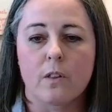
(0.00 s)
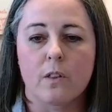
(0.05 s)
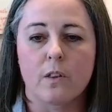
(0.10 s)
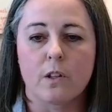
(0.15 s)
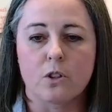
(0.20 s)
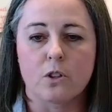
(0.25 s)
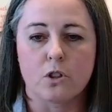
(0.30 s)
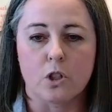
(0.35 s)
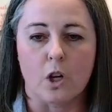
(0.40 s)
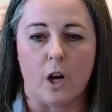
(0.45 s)

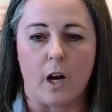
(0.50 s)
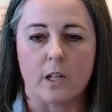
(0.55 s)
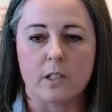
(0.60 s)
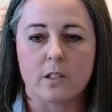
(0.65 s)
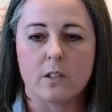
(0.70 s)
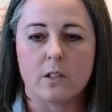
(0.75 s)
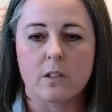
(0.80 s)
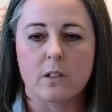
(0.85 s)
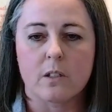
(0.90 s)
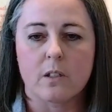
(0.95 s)
the
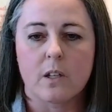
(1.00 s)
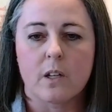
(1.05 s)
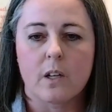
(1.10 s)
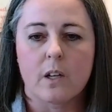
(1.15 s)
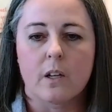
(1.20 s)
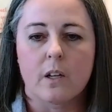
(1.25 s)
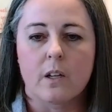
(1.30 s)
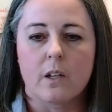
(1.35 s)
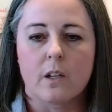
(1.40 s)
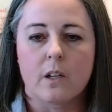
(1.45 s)
shot.
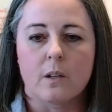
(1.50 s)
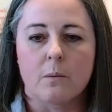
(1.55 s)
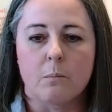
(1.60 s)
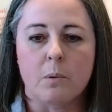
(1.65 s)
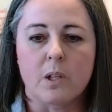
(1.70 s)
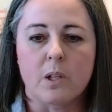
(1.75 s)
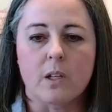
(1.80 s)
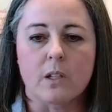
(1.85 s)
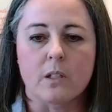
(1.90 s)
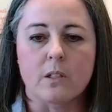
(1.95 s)

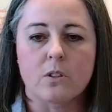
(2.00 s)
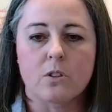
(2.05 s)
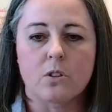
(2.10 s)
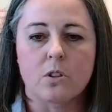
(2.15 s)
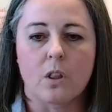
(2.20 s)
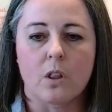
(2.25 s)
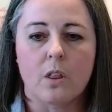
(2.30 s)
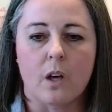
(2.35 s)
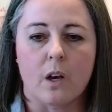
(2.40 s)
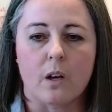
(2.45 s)
Because
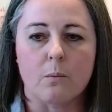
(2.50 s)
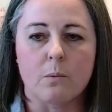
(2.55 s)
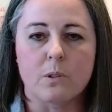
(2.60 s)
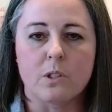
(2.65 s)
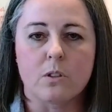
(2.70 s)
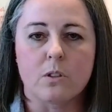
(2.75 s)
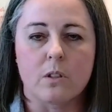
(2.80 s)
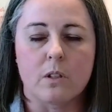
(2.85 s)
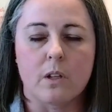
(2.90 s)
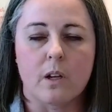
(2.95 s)
she thought
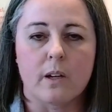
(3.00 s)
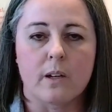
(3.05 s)
when